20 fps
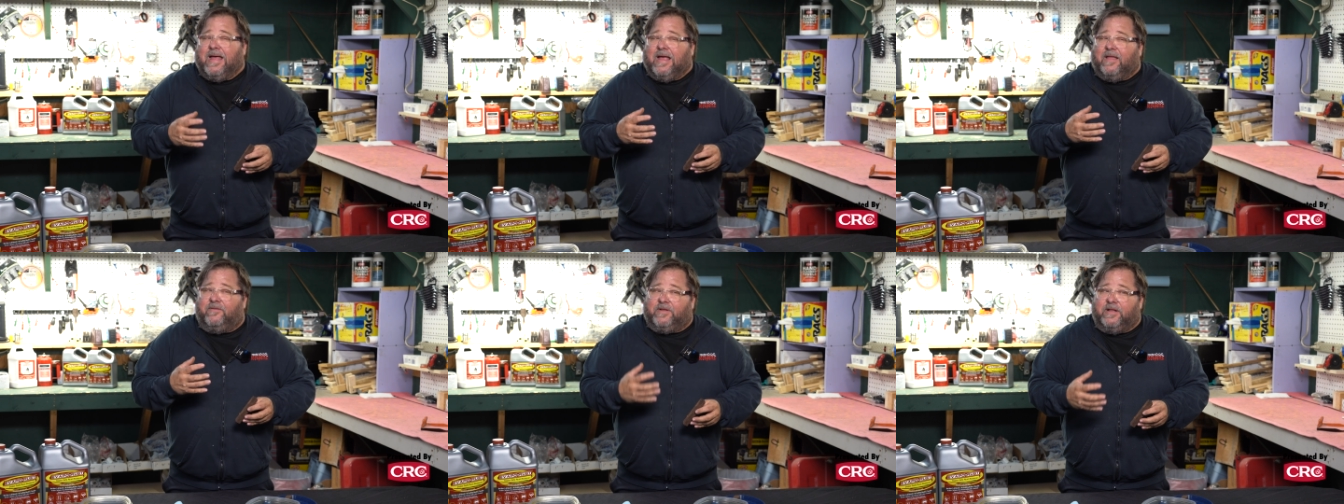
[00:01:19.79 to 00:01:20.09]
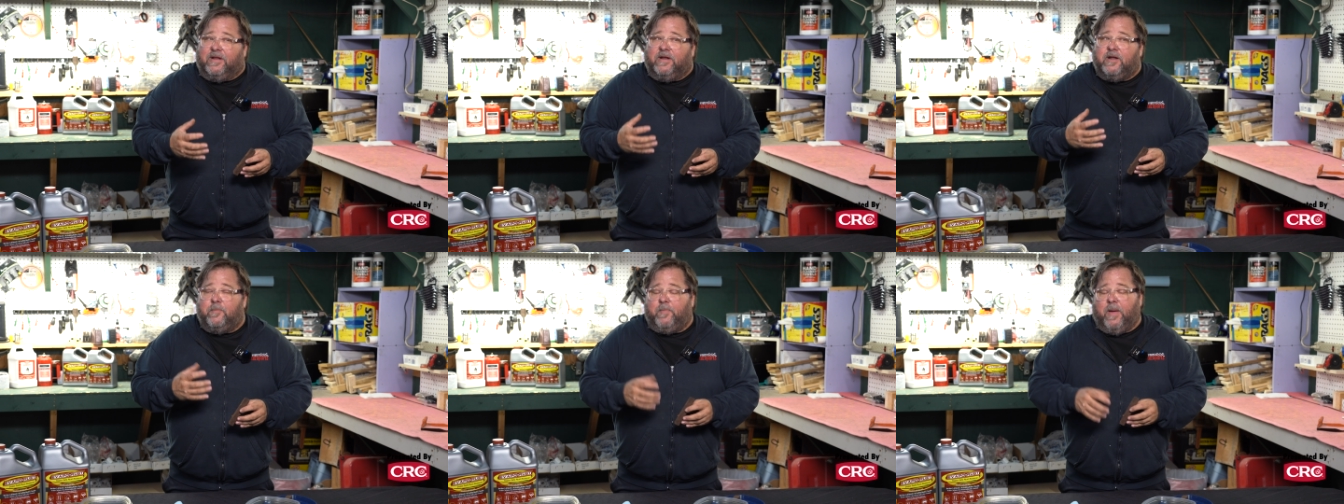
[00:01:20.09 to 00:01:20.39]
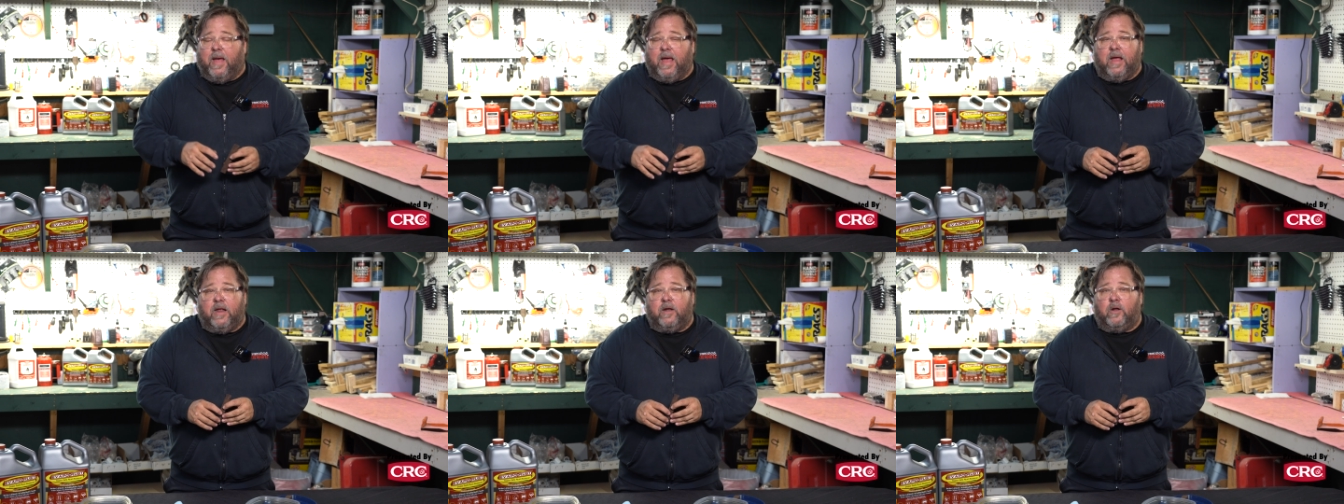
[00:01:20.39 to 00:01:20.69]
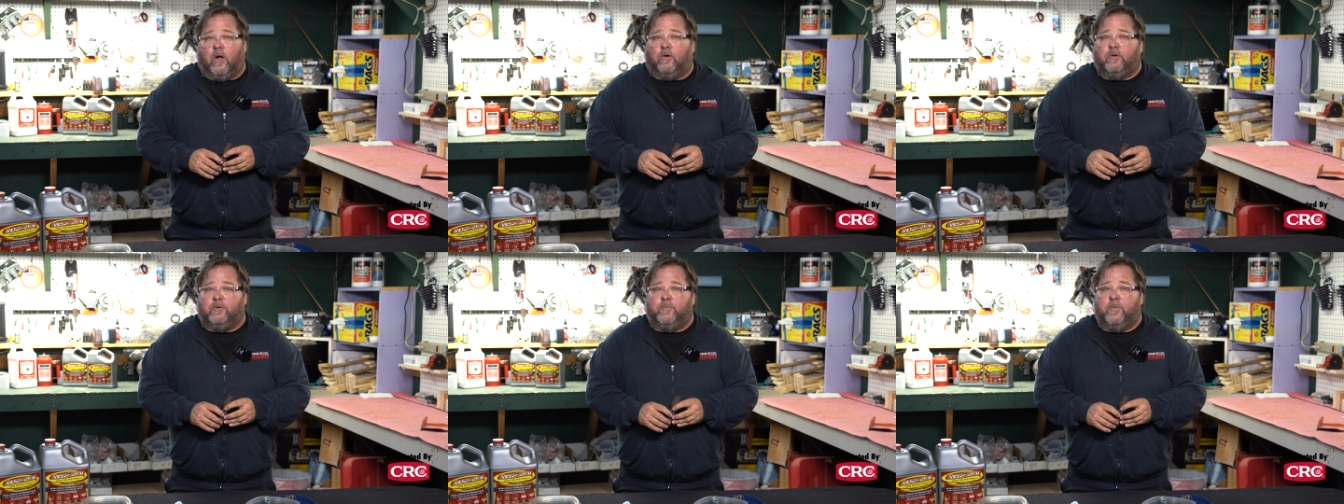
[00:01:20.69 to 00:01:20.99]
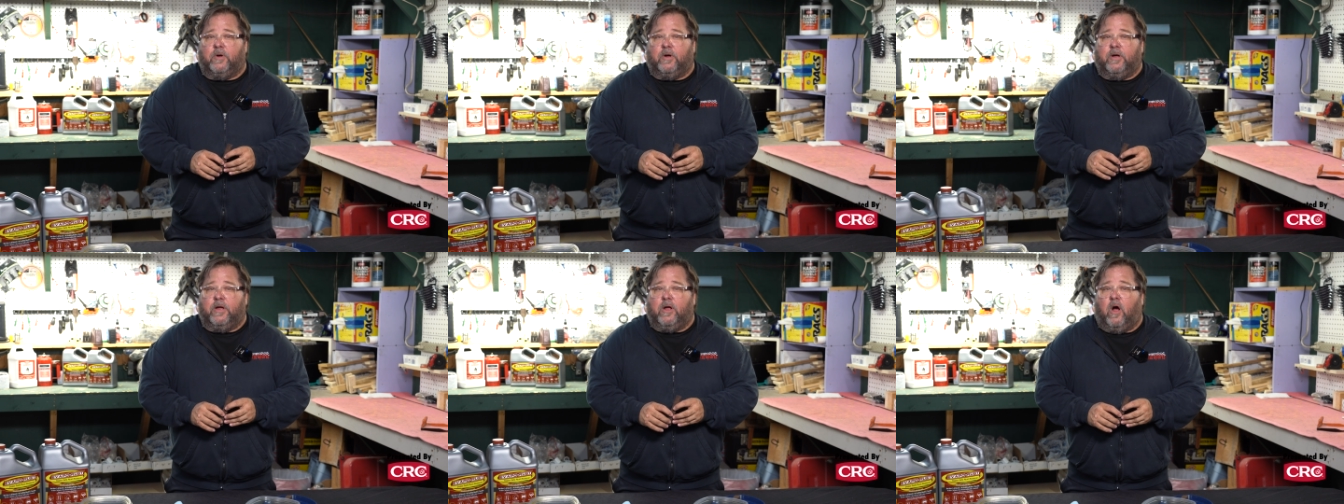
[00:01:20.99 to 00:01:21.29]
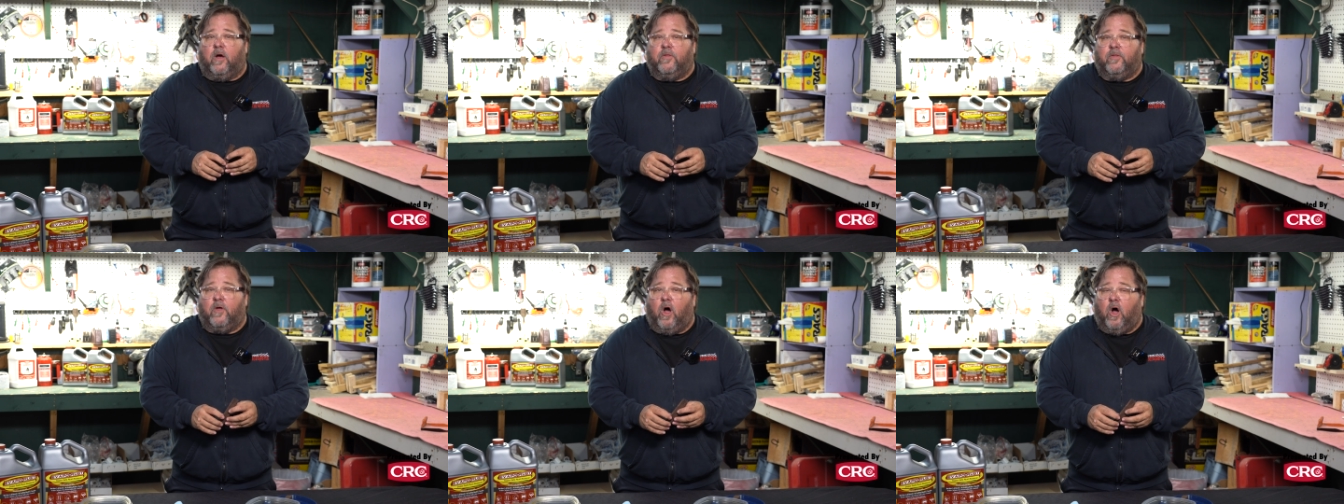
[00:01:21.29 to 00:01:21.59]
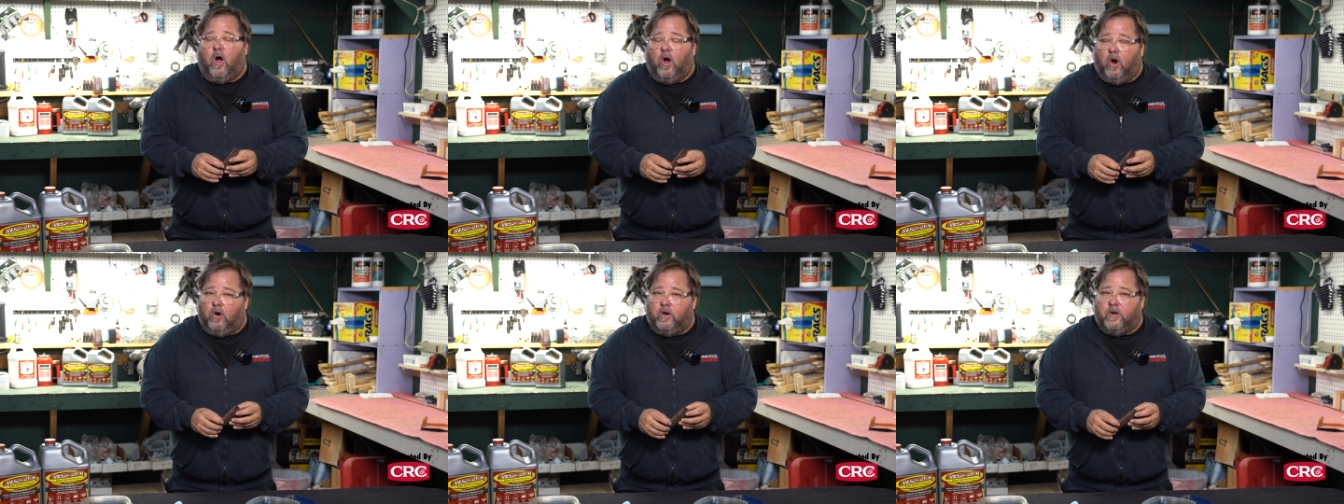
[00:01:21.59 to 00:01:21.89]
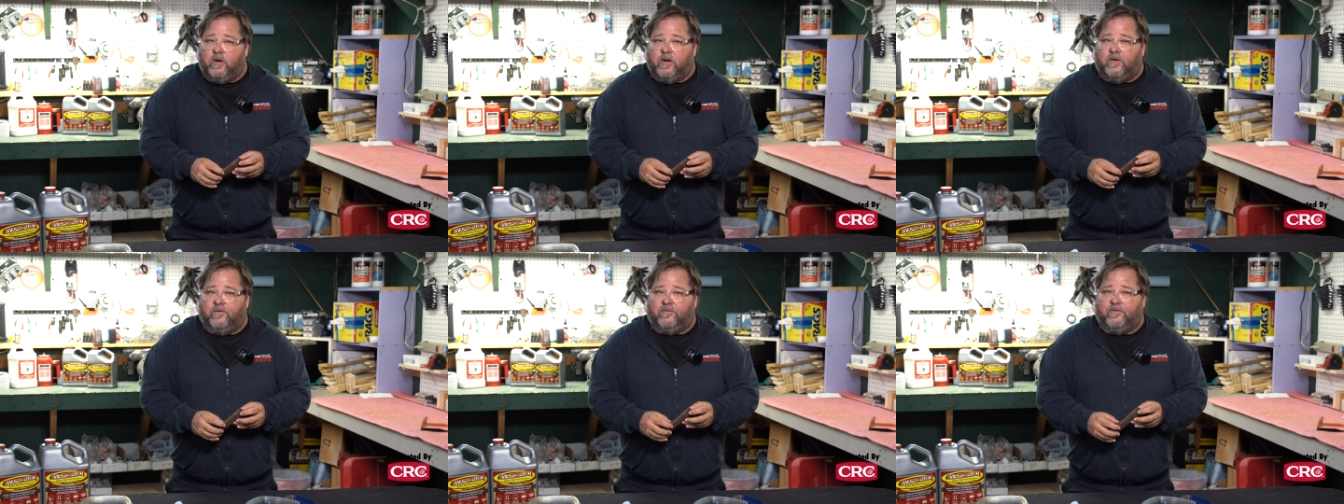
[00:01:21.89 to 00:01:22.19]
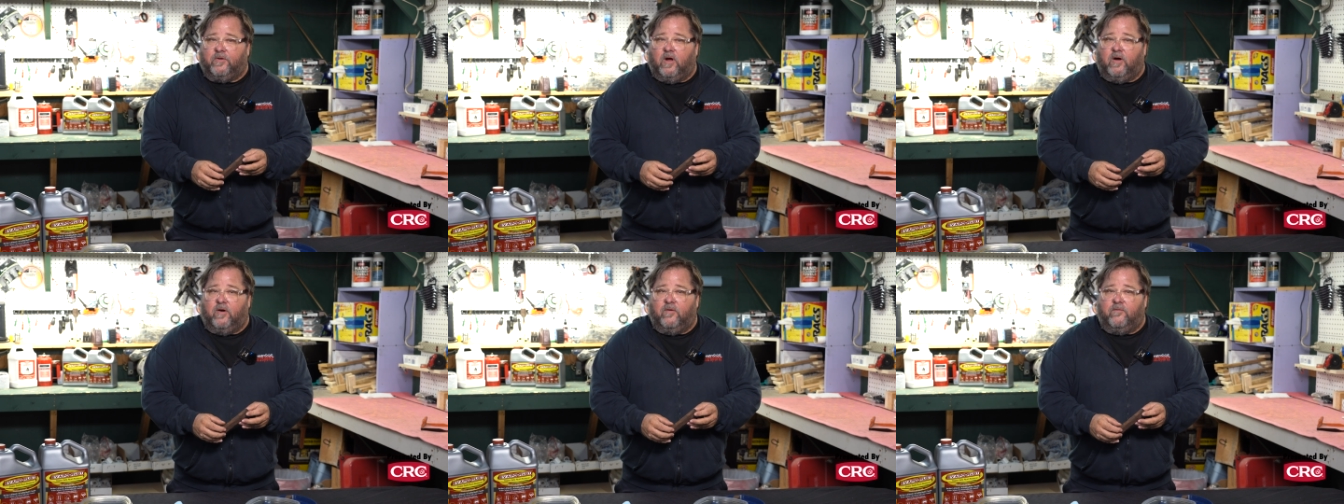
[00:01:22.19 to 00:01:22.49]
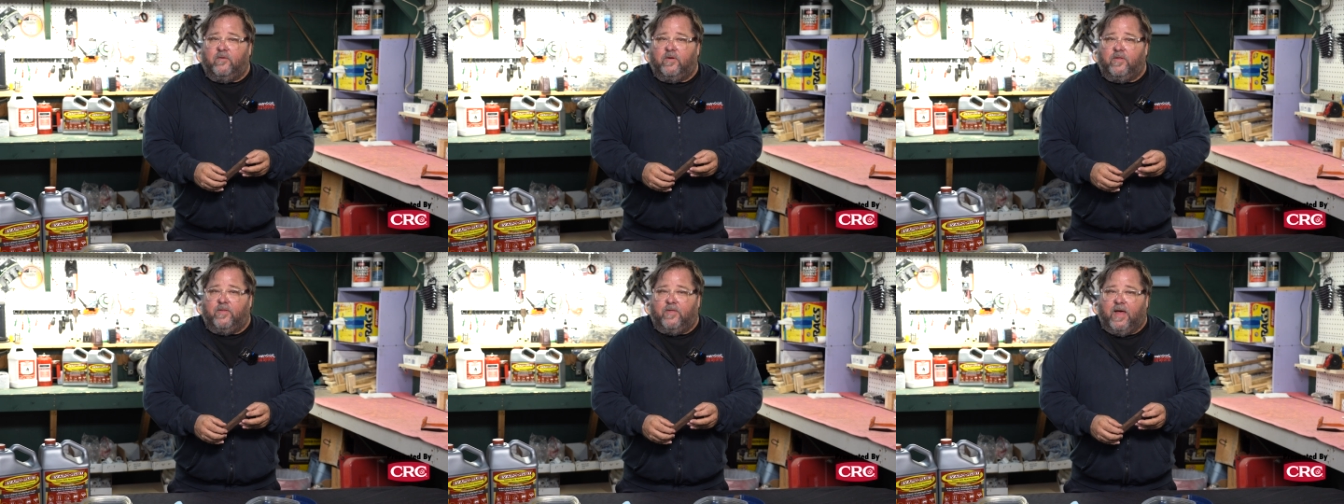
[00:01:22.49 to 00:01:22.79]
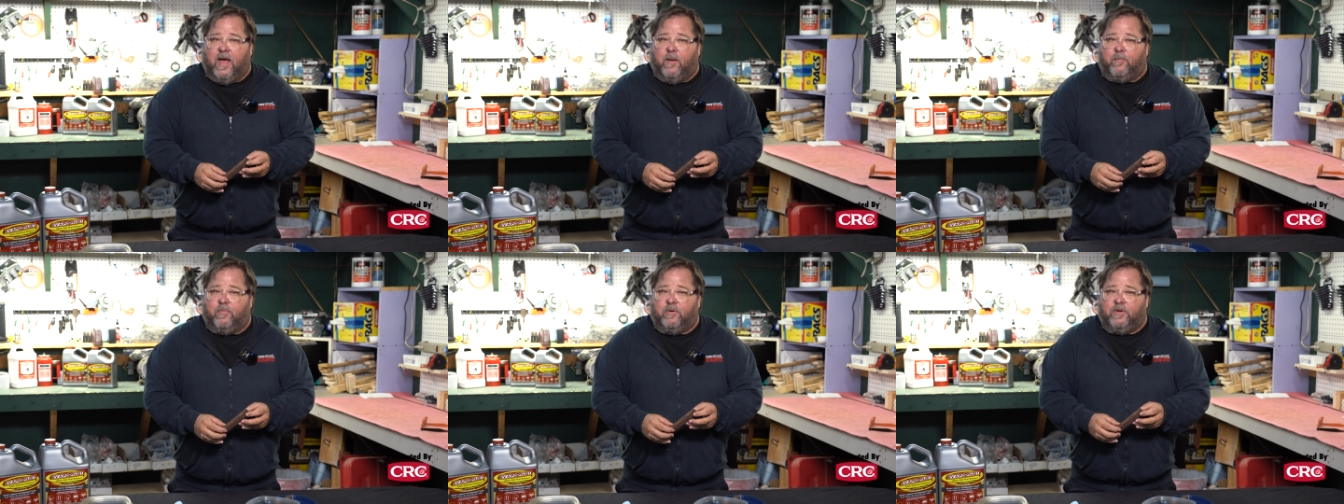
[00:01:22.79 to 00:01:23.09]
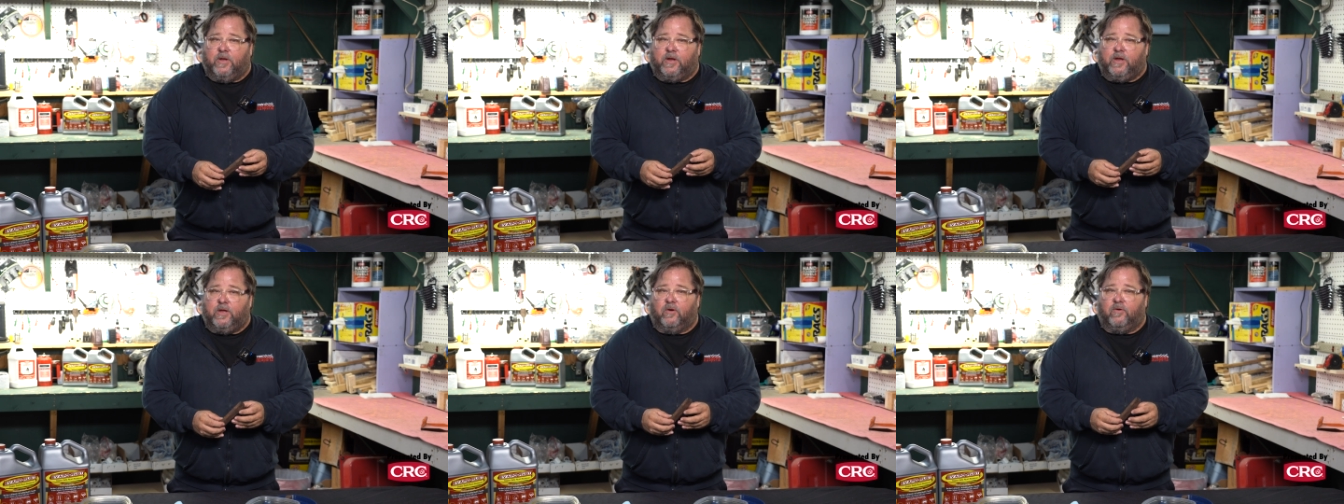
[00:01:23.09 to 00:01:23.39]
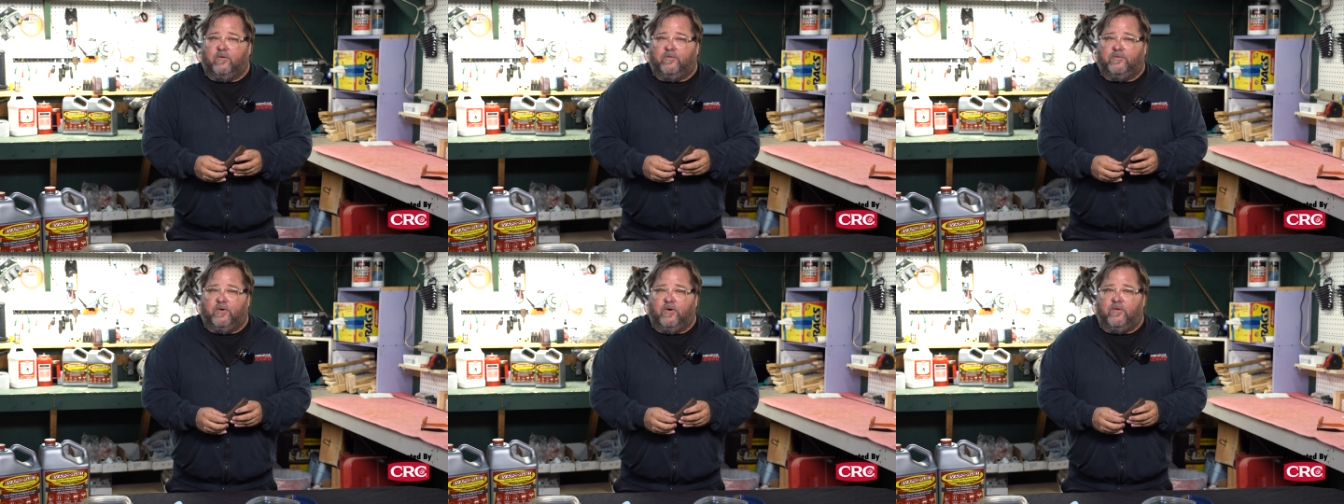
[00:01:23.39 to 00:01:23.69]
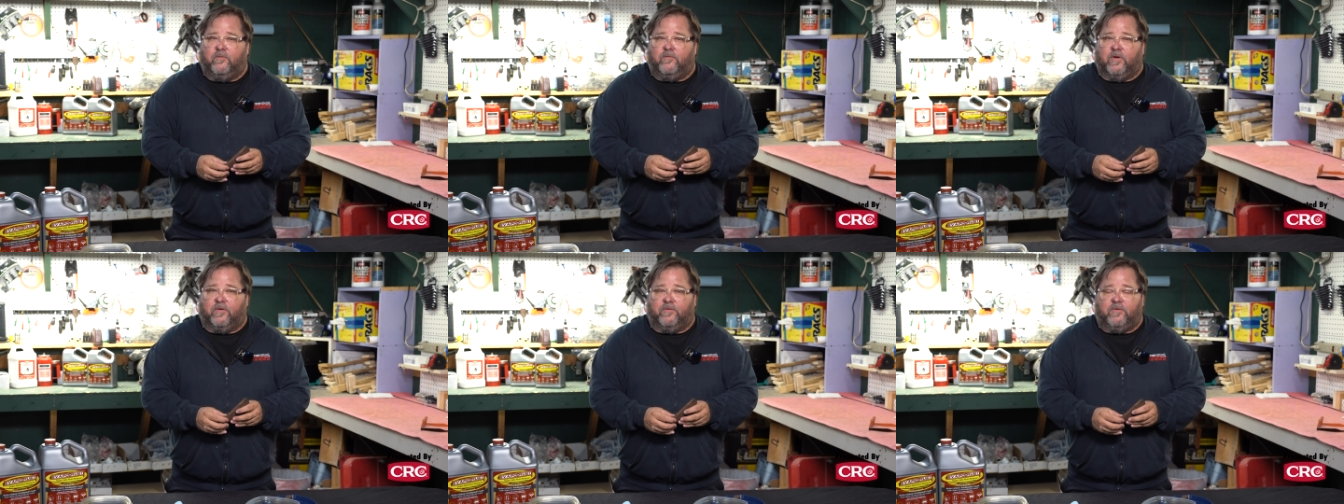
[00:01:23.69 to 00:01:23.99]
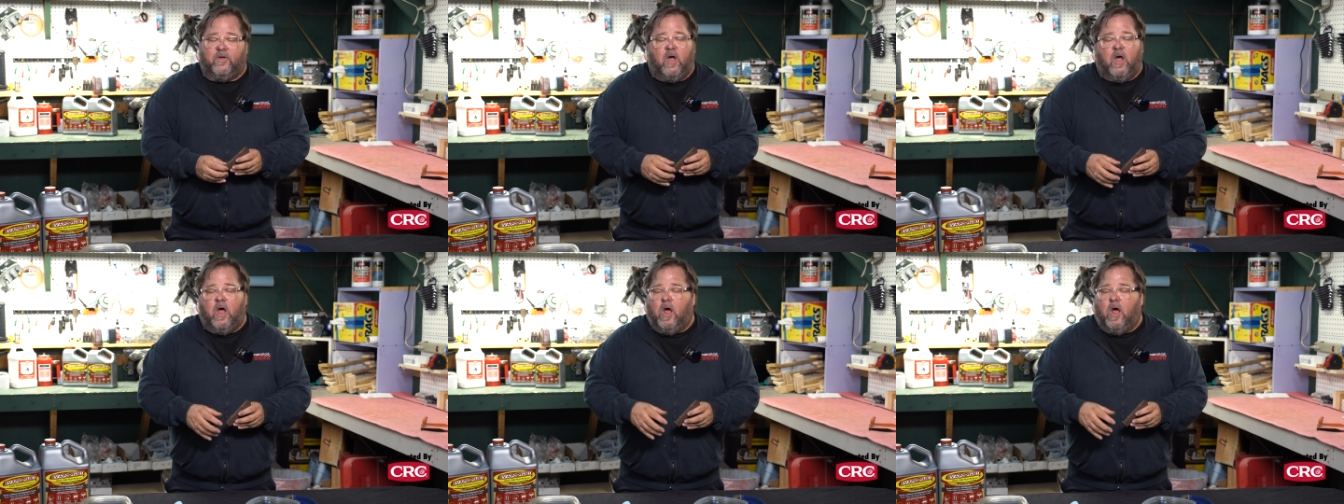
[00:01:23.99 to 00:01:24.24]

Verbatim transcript: is gonna depend ultimately on the hardness of that particular surface.